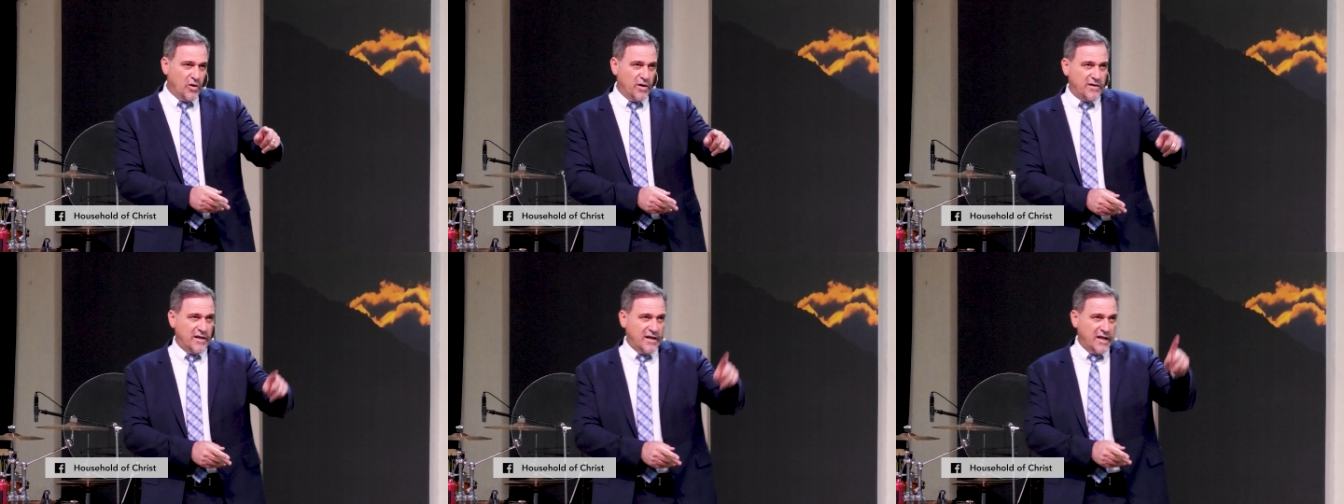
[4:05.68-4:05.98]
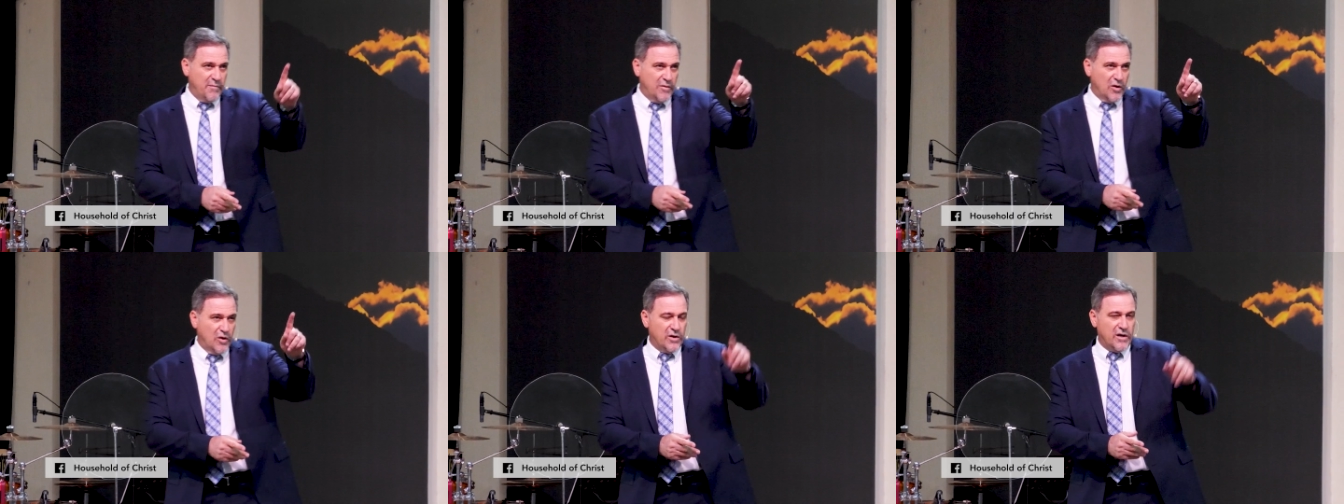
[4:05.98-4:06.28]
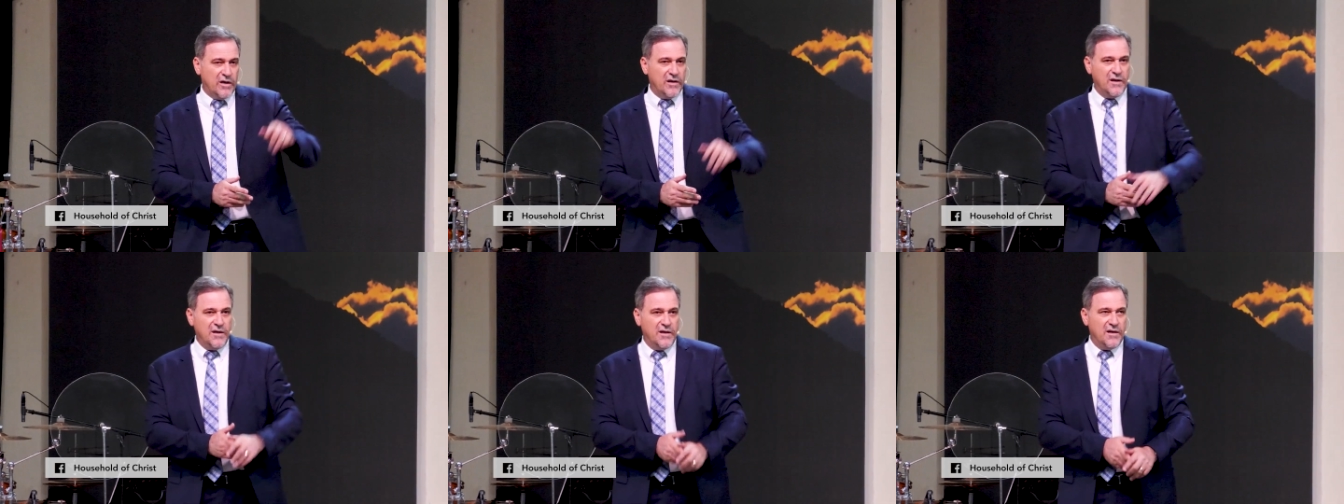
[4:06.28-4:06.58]
than him, you look,
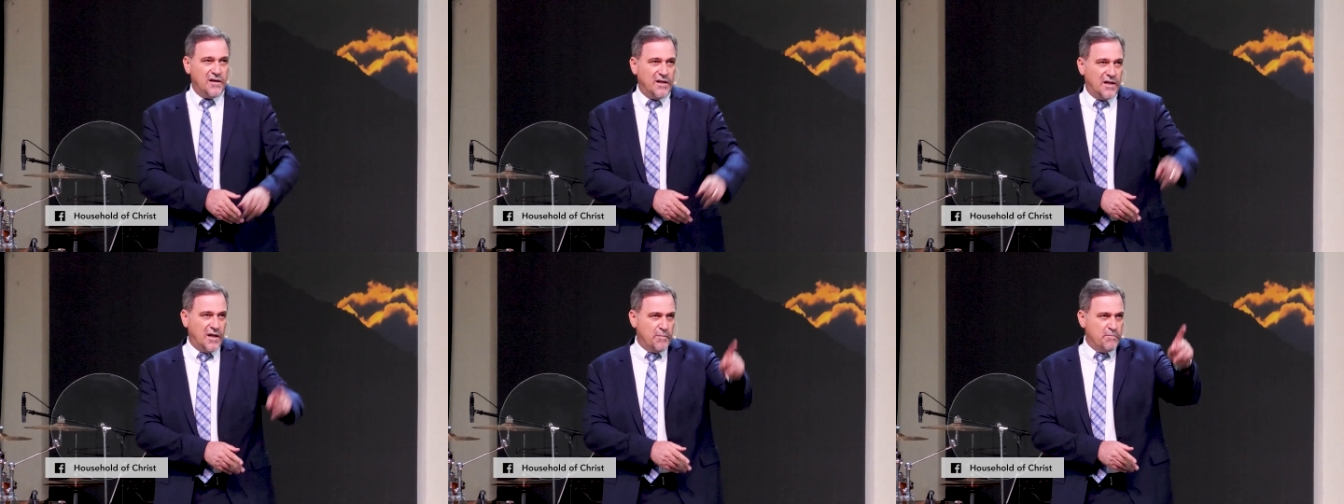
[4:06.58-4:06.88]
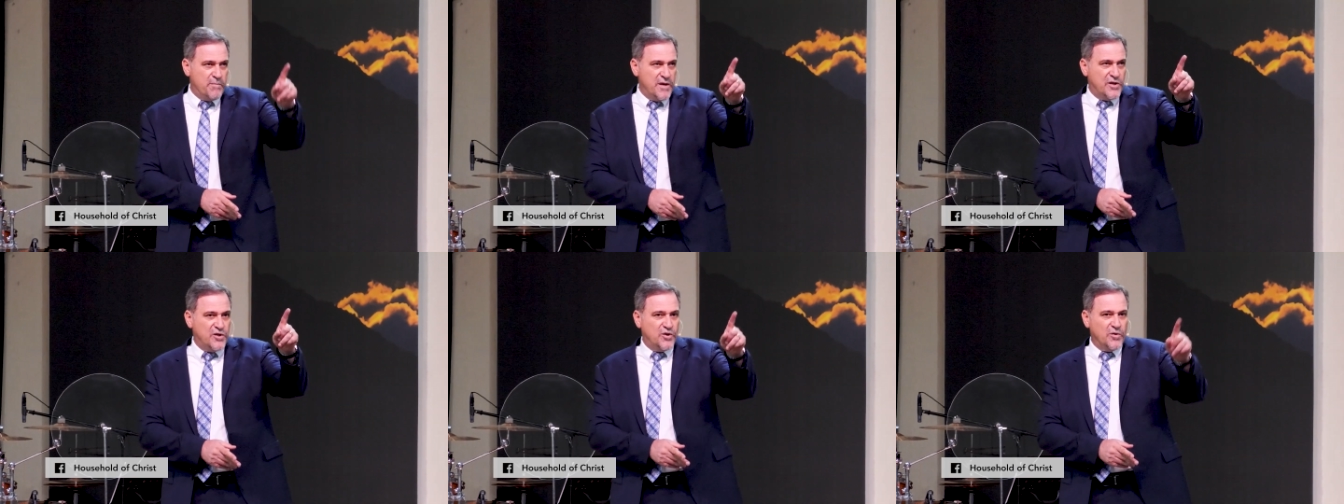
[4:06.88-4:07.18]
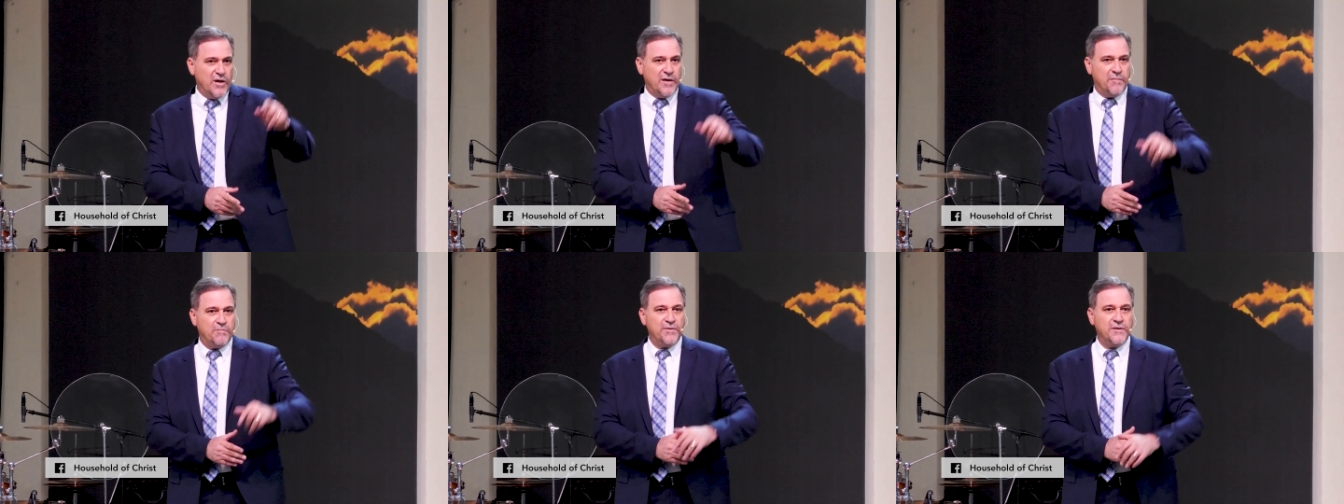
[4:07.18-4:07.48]
I'll beat you
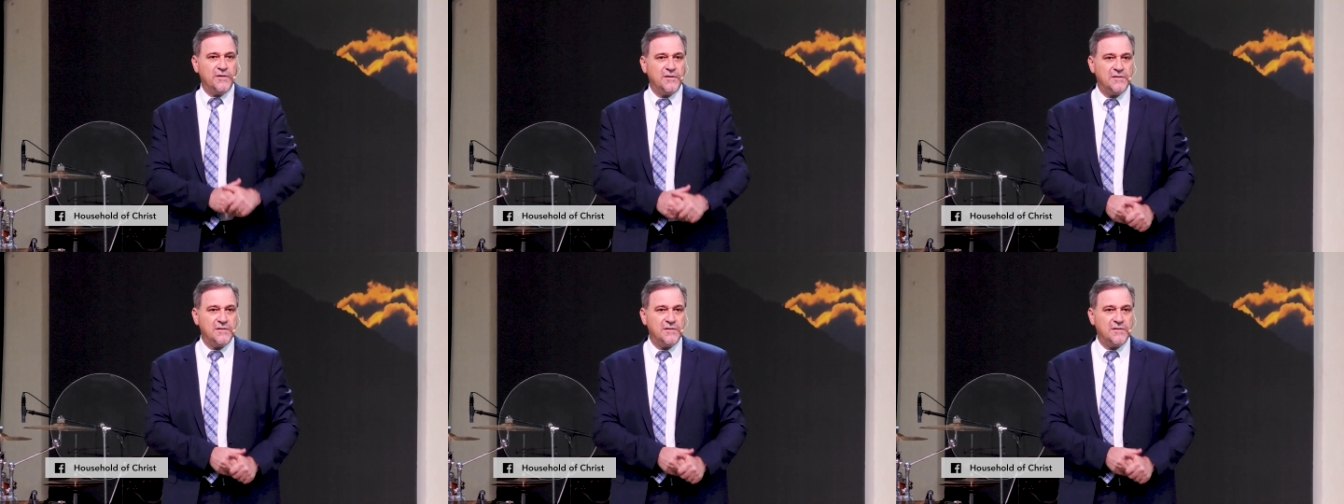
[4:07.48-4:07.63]
up.